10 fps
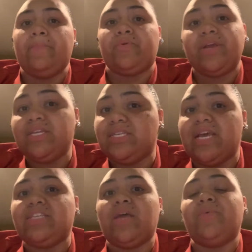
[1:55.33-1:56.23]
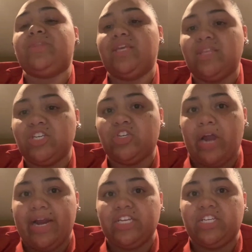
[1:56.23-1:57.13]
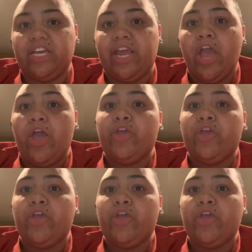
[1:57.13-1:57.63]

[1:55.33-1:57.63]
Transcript: Greene says that within this strategy,